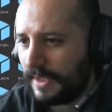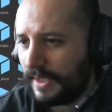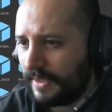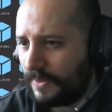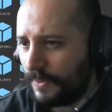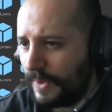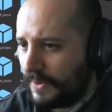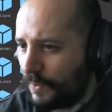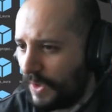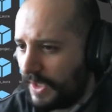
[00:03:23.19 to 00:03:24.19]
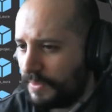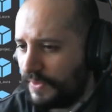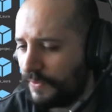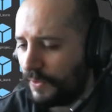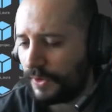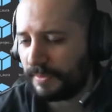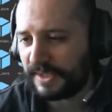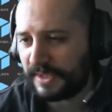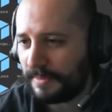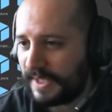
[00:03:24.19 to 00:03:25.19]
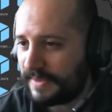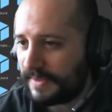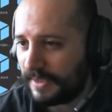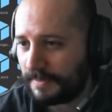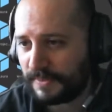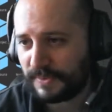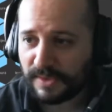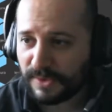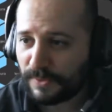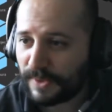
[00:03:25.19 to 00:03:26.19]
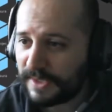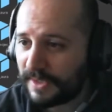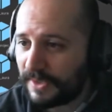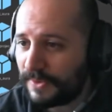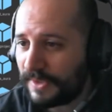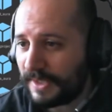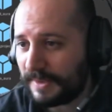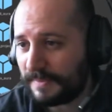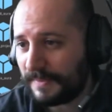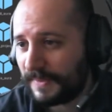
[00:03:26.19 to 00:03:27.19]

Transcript: I think we had one before, but I messed it up. So right now